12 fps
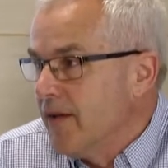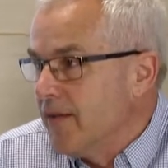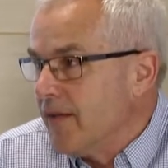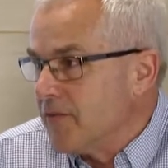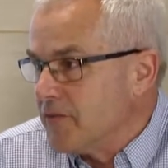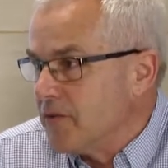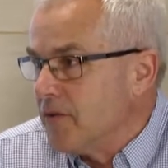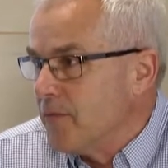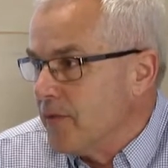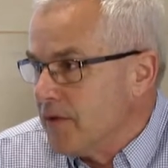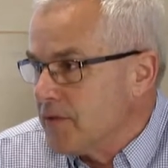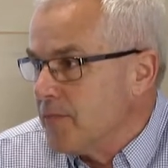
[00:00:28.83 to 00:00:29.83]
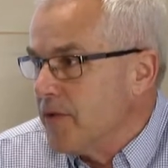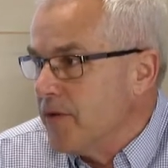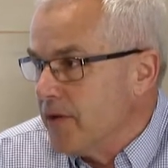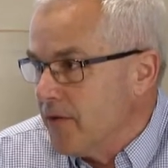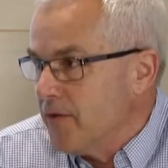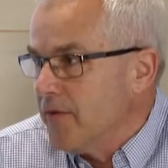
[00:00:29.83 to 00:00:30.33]
the tournament has been
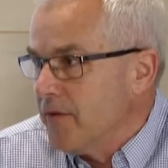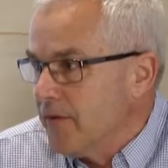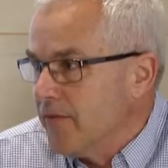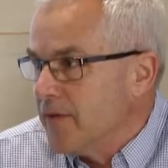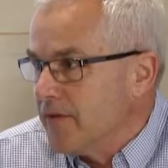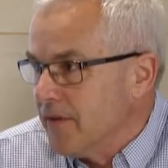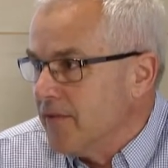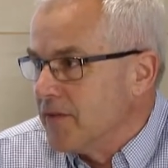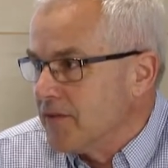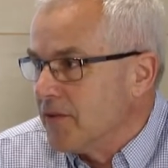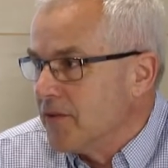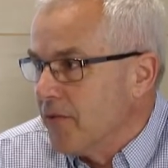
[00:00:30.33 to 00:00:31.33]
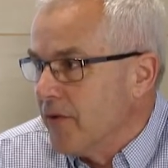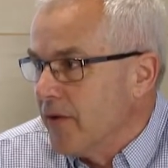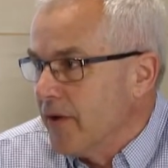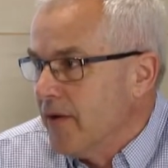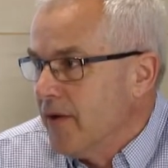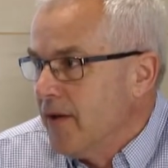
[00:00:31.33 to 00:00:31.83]
here in the Toledo
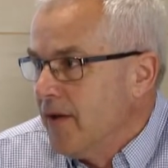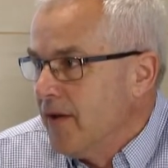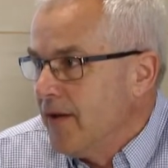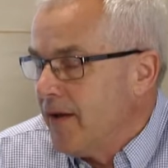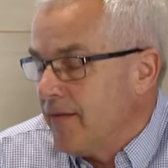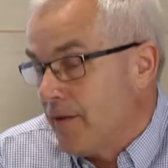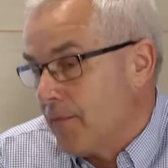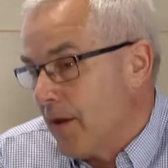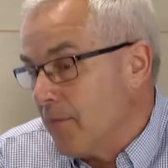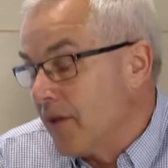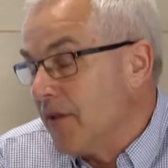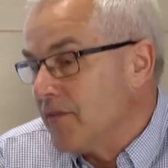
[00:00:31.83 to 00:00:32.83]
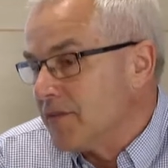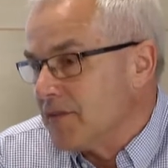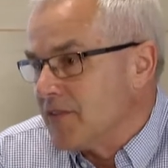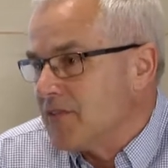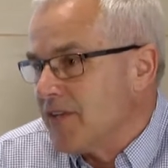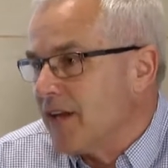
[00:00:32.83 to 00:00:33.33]
area. I believe it's
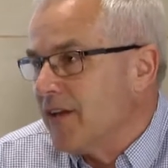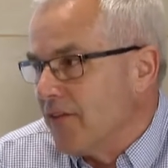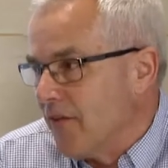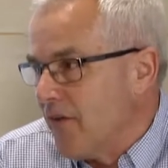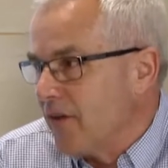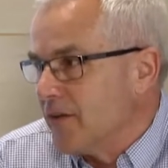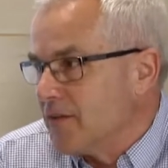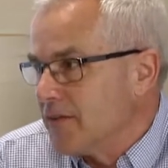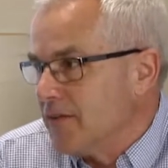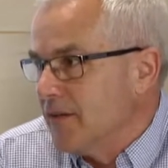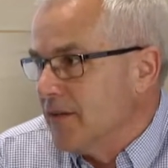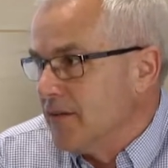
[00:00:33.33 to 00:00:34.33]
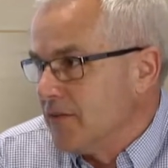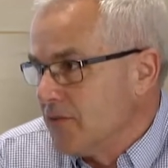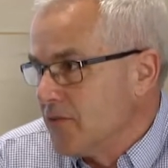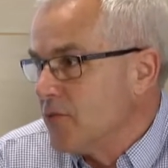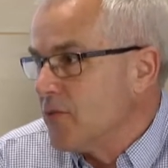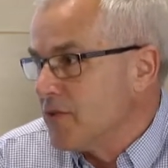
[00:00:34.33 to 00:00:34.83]
the second longest
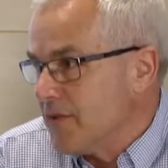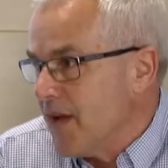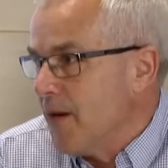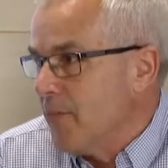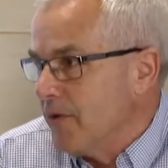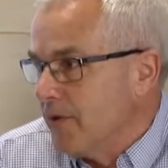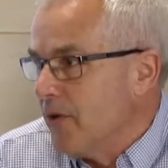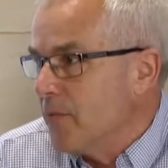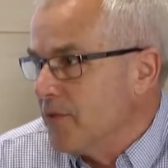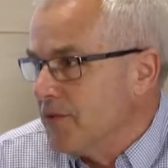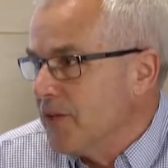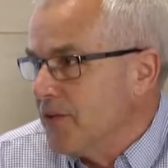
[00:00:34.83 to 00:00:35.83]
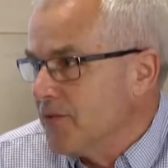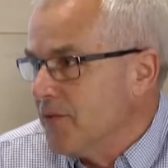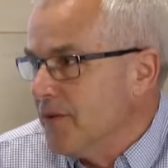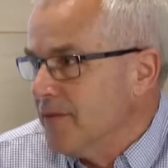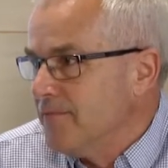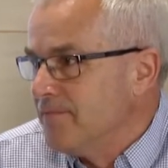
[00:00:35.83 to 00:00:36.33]
tour stop on the LPGA tour.